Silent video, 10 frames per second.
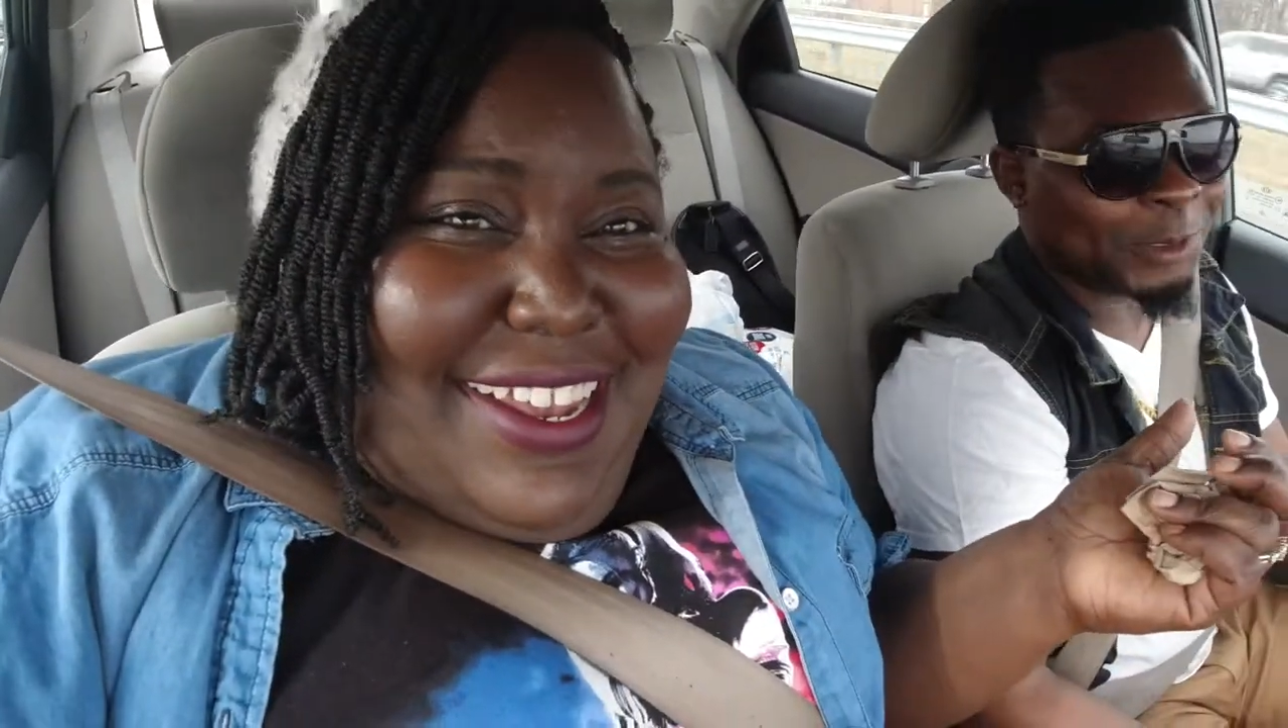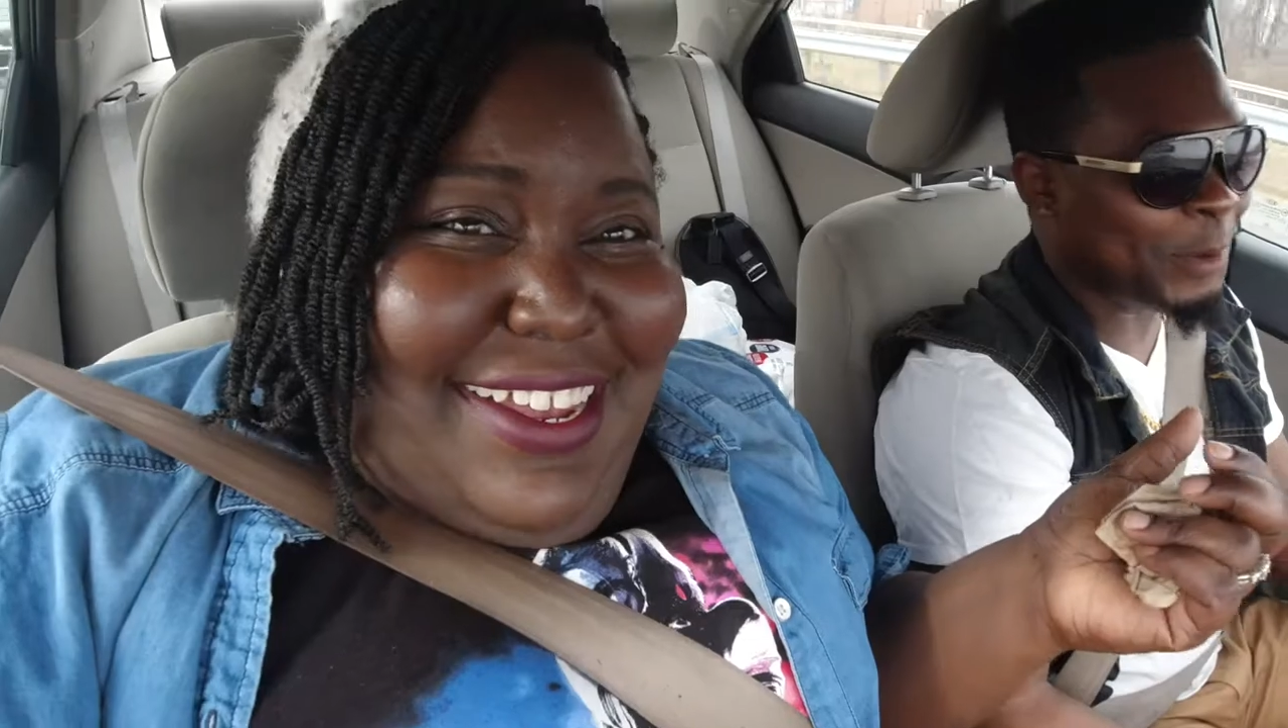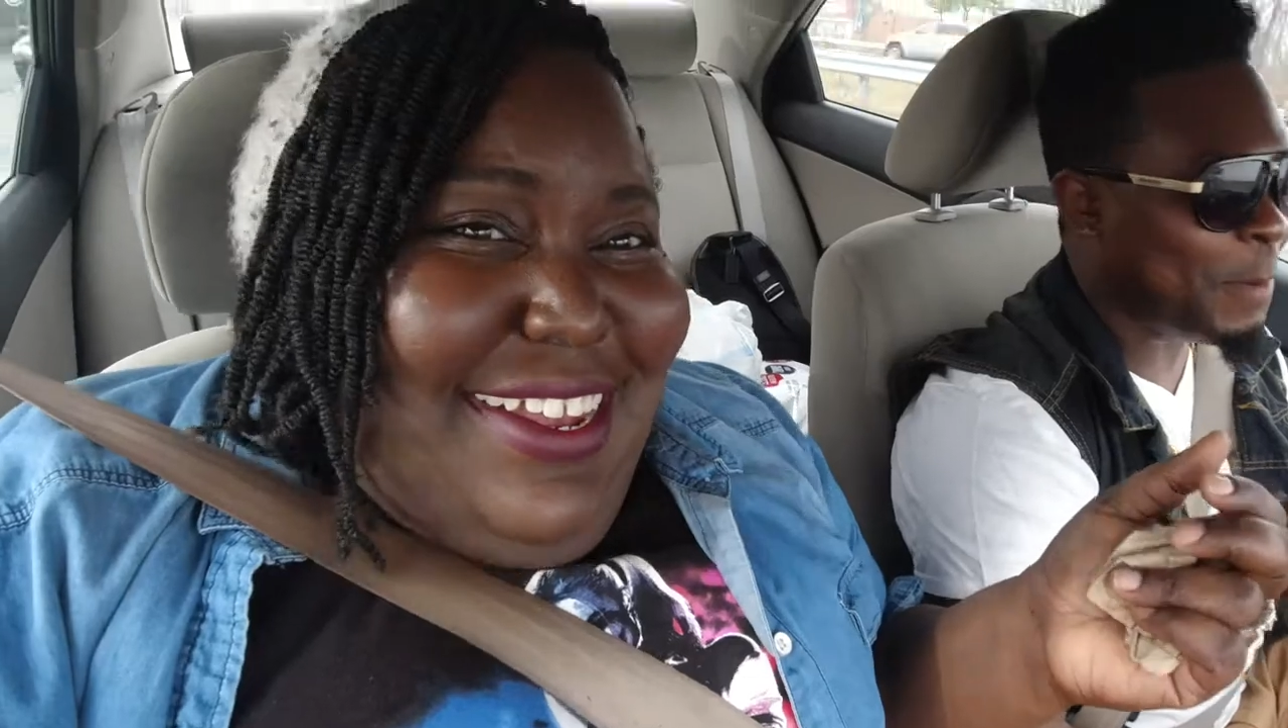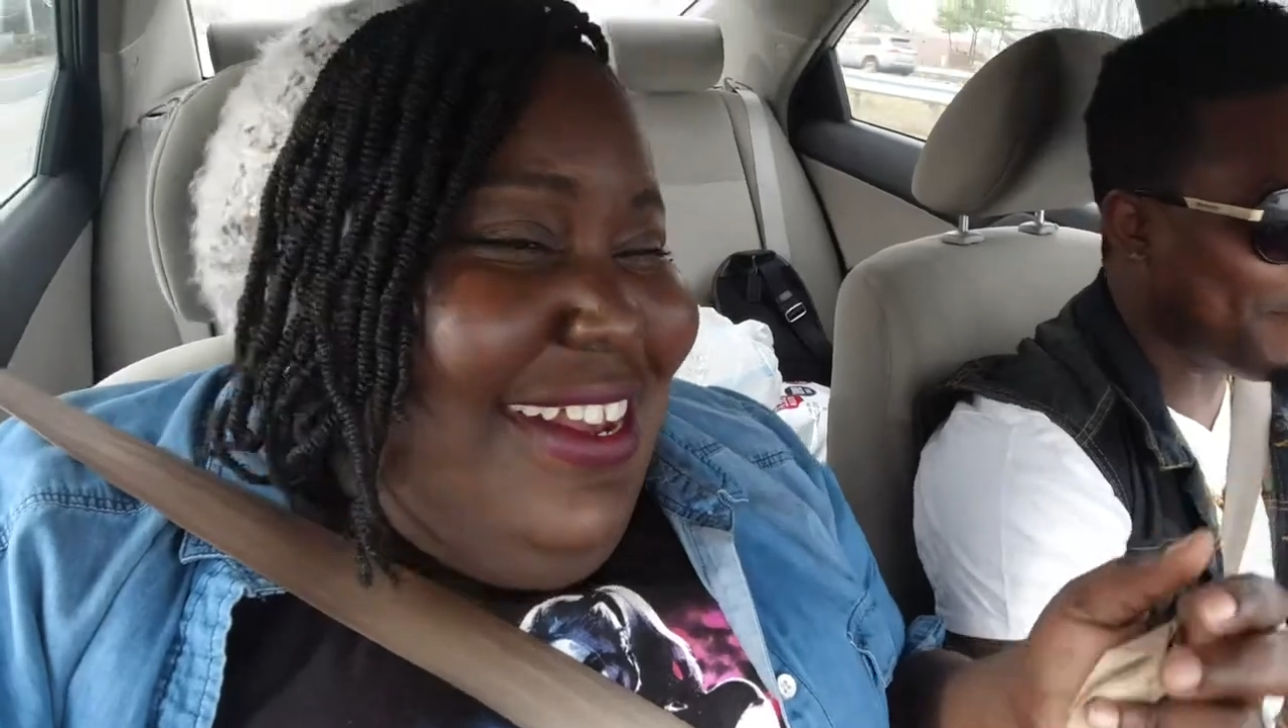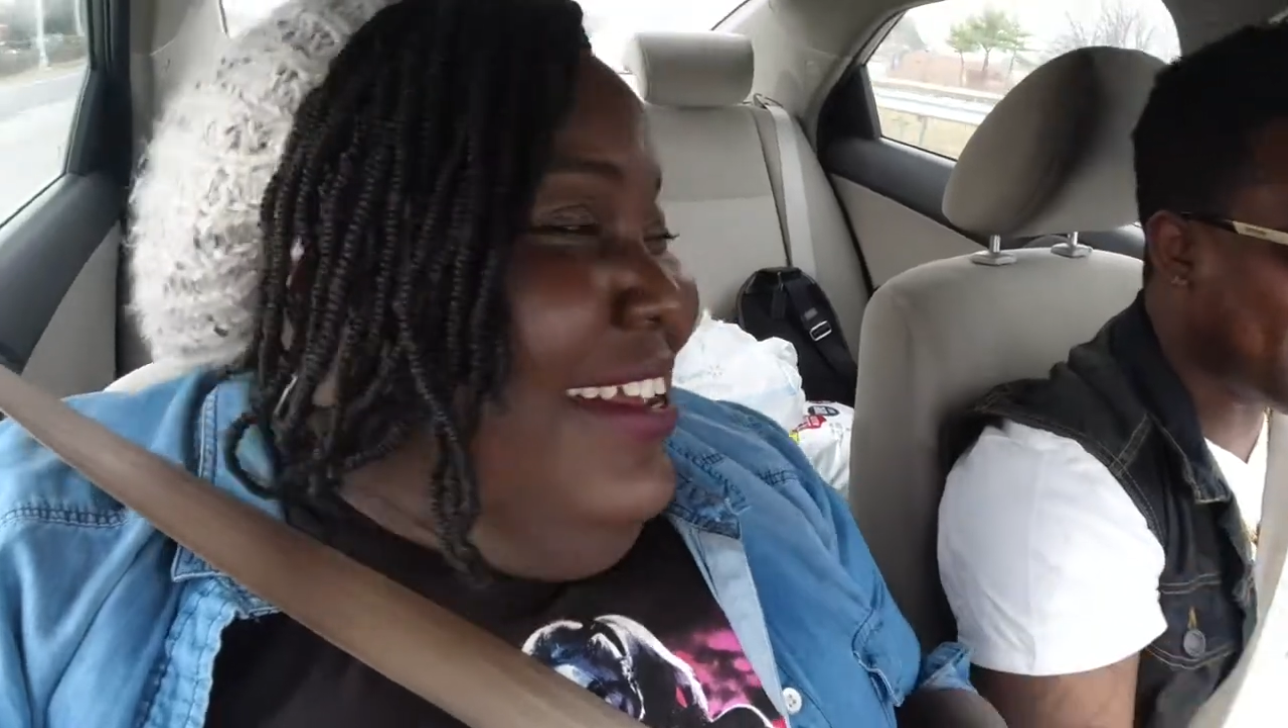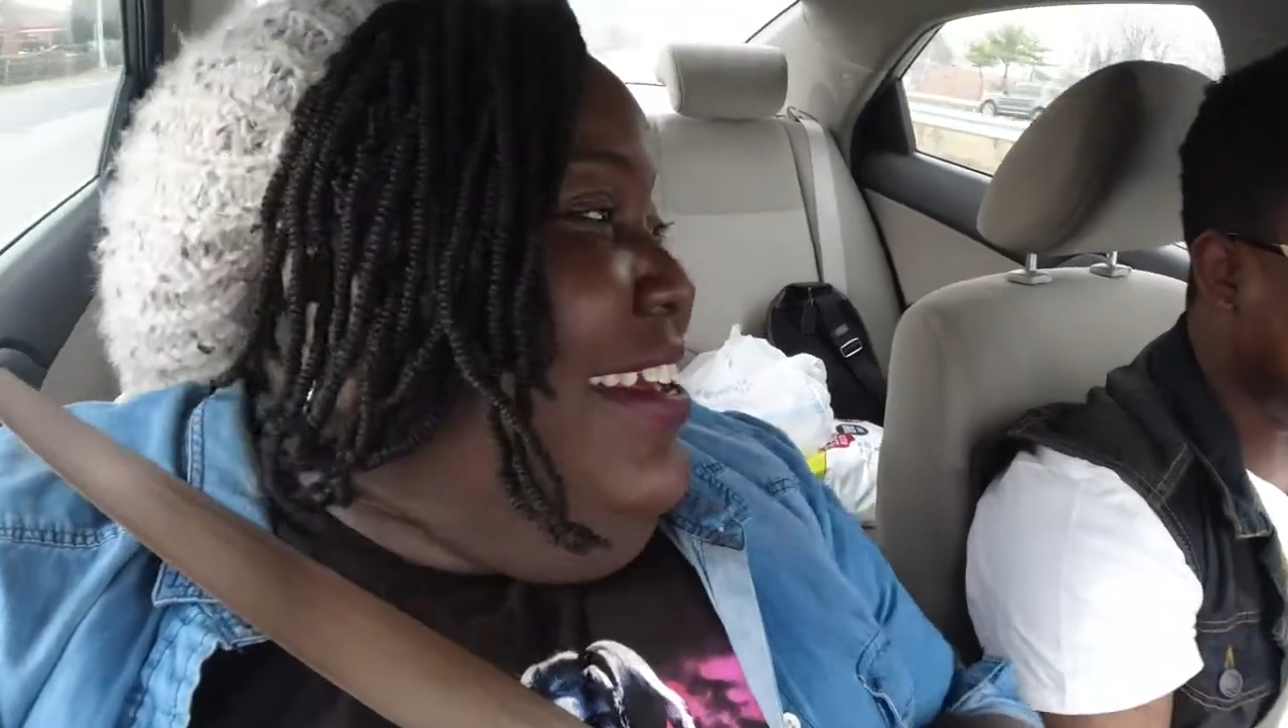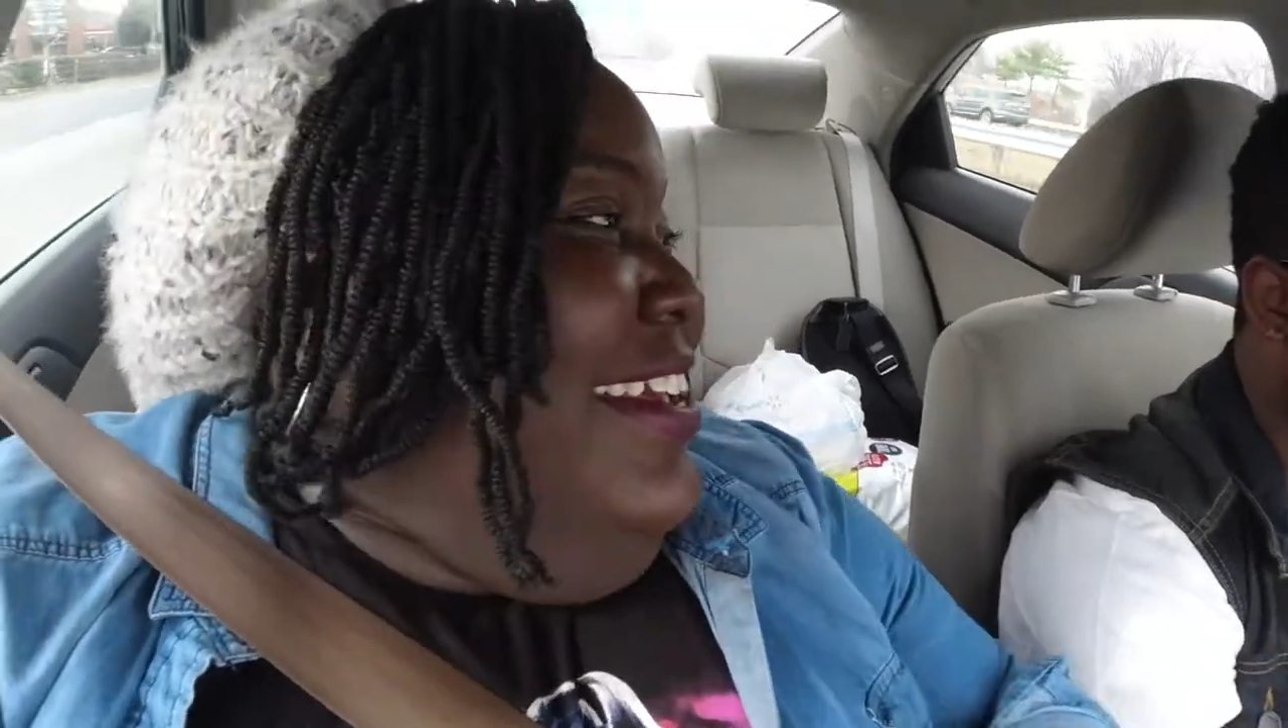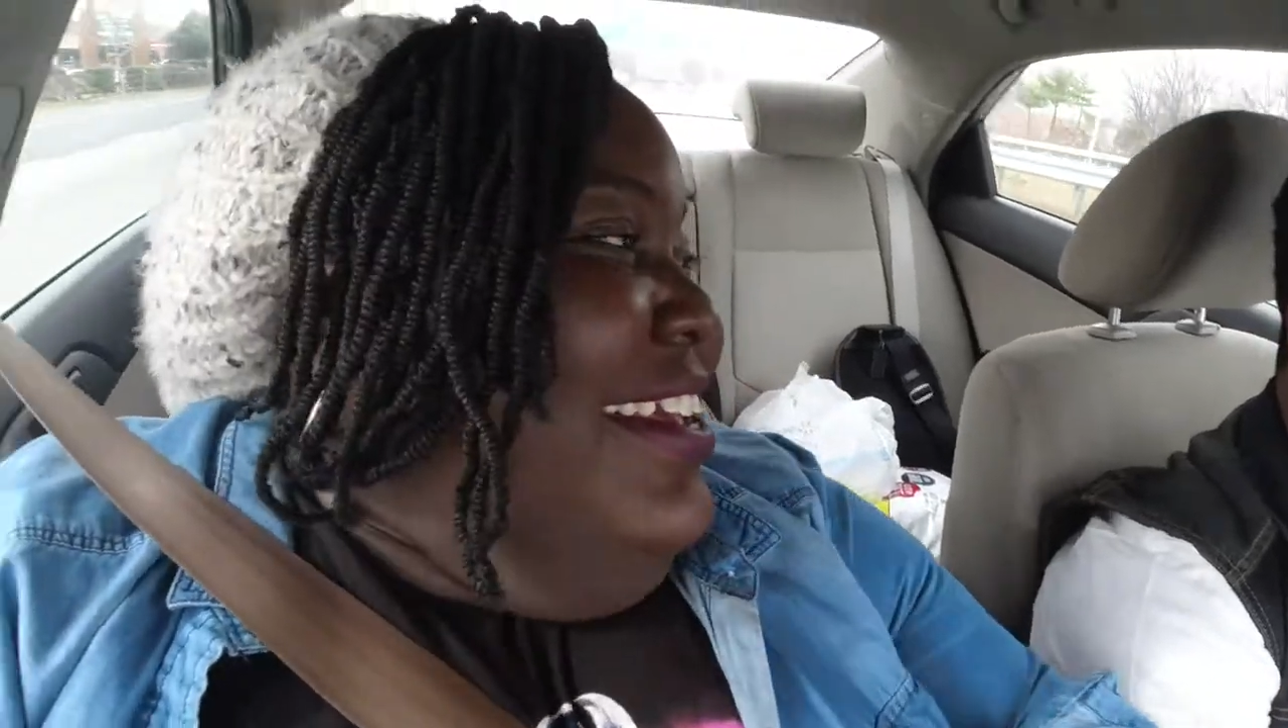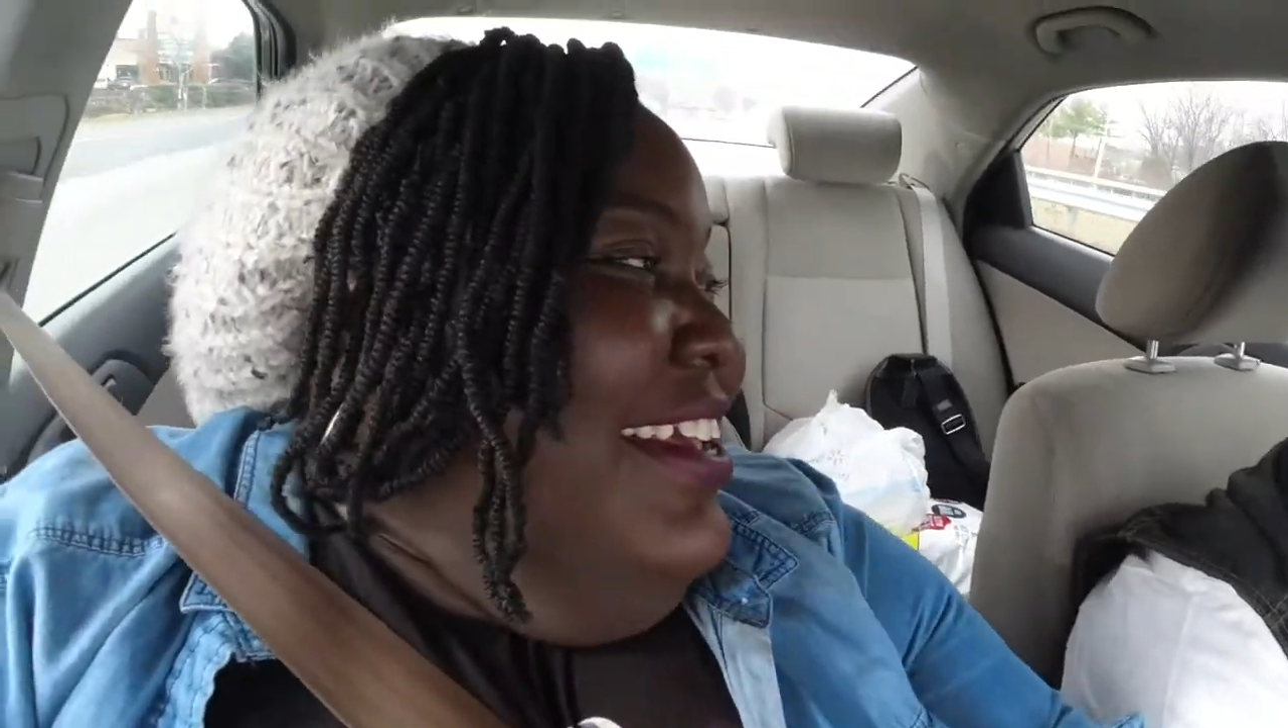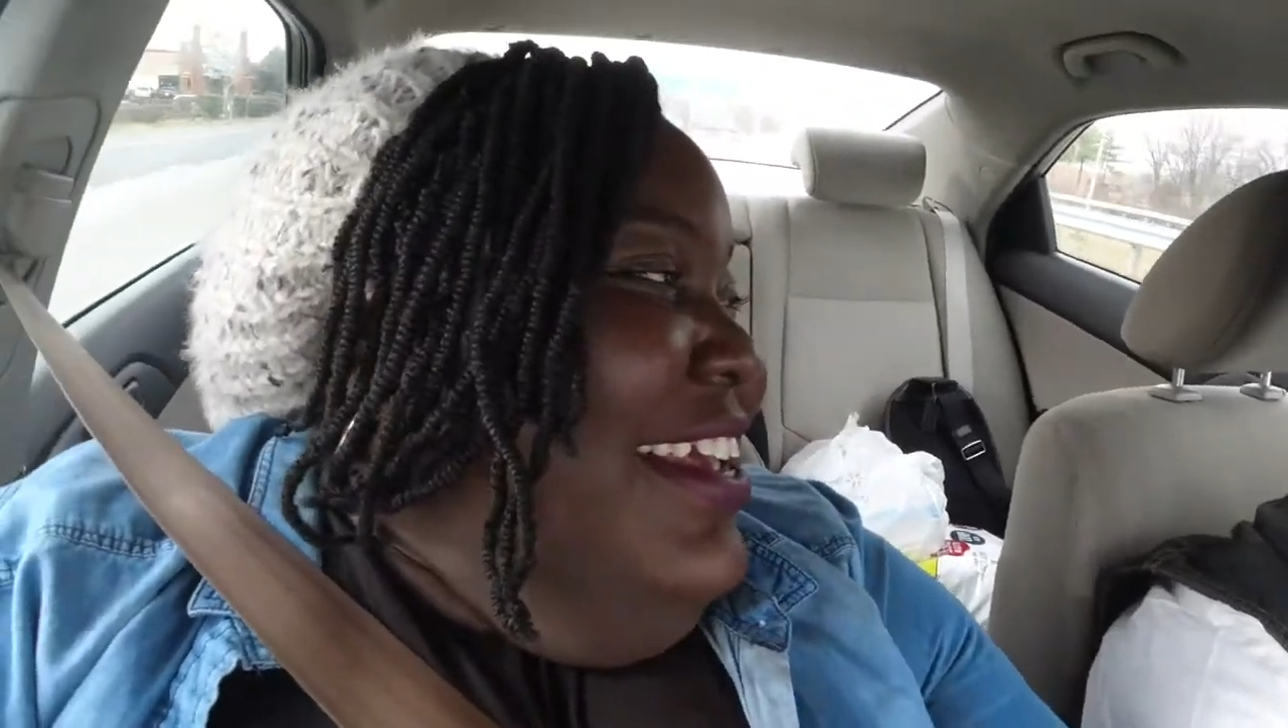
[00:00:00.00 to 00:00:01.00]
You
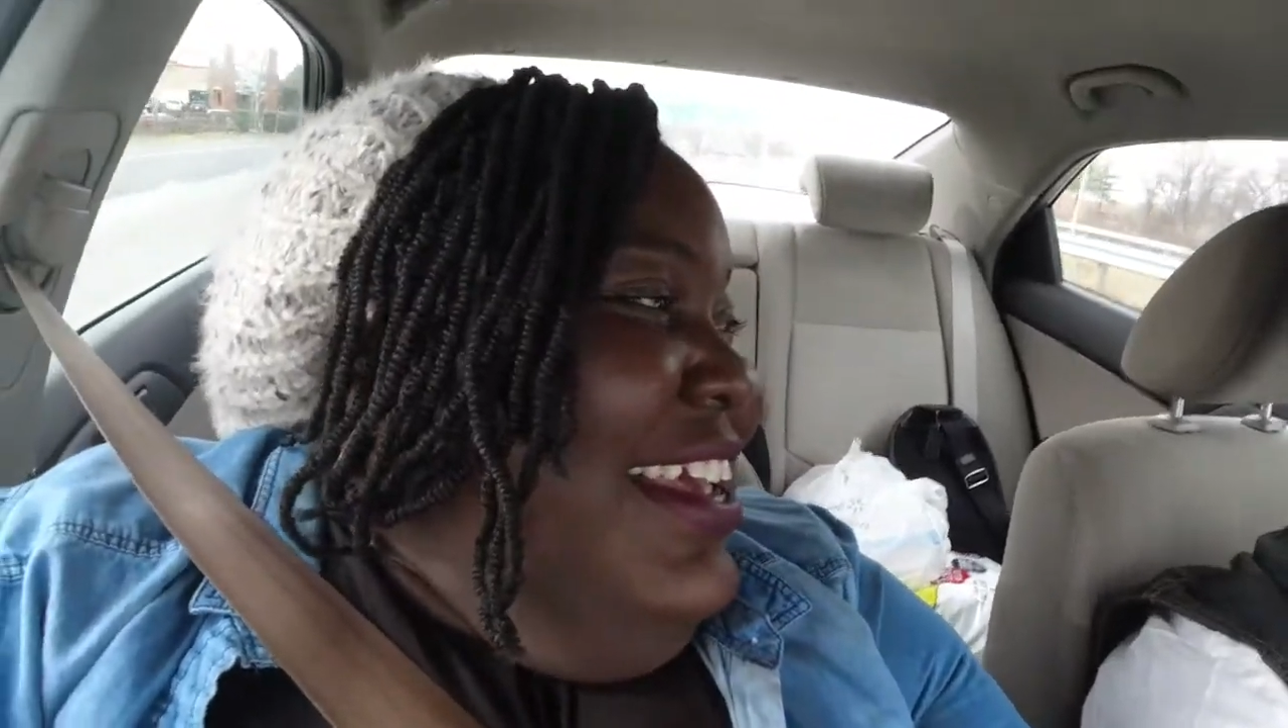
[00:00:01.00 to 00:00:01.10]
Megan,